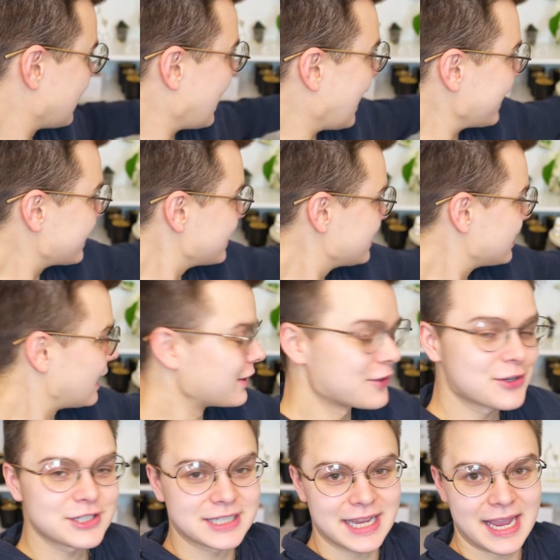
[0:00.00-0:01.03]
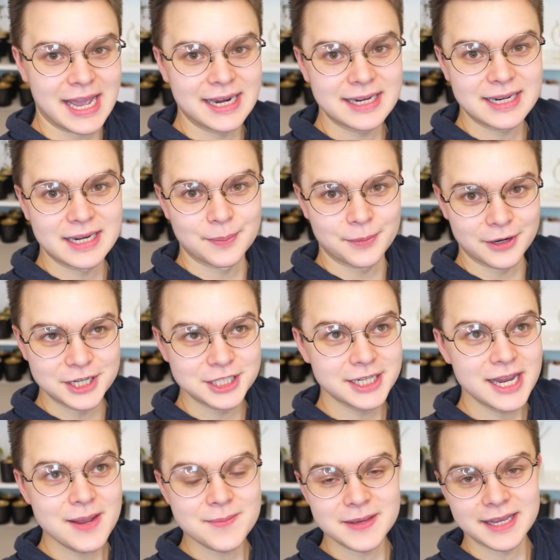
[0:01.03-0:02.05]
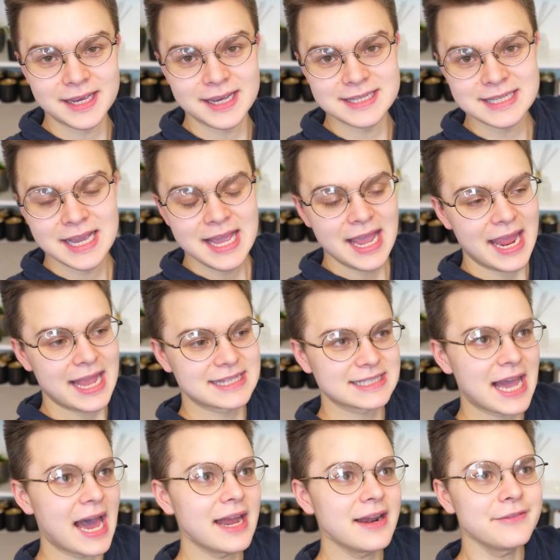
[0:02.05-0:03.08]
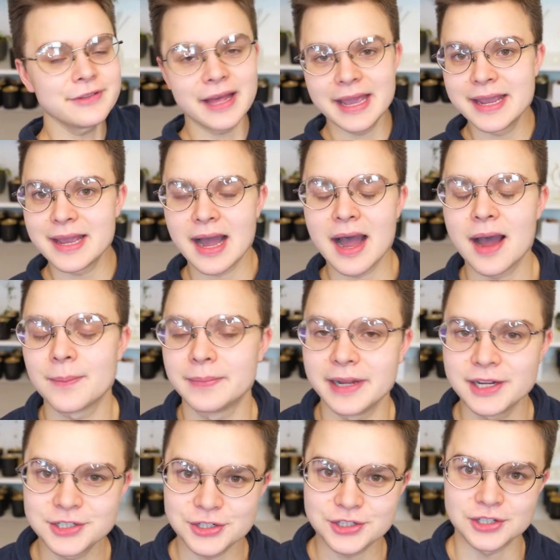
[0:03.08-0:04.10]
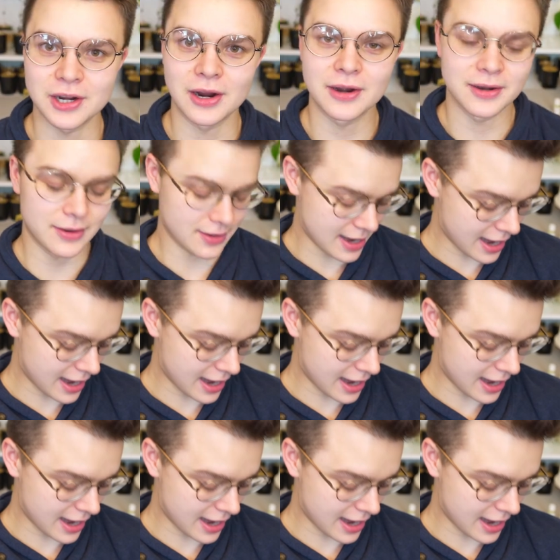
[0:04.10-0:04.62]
I can understand and appreciate because it's kind of like um, Nature's Garden,